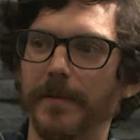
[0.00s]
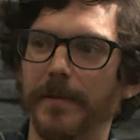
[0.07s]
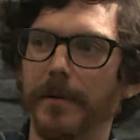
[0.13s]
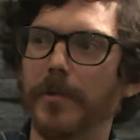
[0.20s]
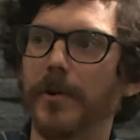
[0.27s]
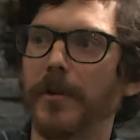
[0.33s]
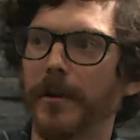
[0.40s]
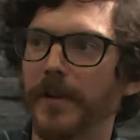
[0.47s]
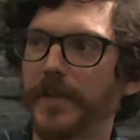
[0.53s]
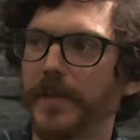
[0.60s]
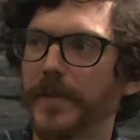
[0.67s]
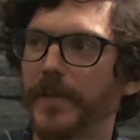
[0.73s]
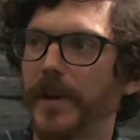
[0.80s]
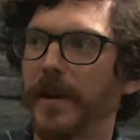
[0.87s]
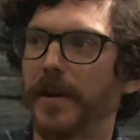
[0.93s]
The Mural Arts
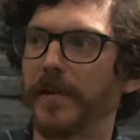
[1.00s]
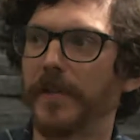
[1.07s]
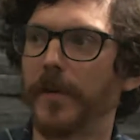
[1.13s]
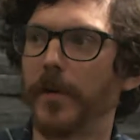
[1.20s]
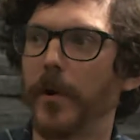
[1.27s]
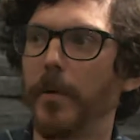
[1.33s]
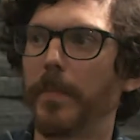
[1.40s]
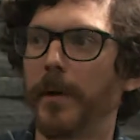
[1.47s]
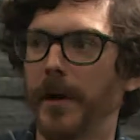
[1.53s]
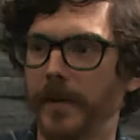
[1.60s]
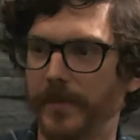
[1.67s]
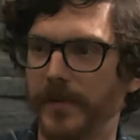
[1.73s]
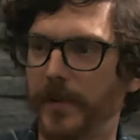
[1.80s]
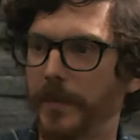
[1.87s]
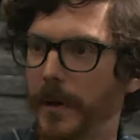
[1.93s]
decided to open it
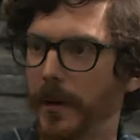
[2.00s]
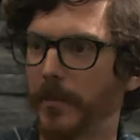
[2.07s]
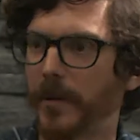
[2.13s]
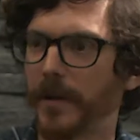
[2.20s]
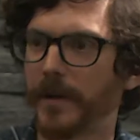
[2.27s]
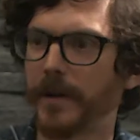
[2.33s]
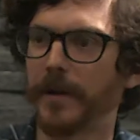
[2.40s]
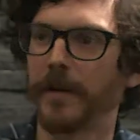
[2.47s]
up to the public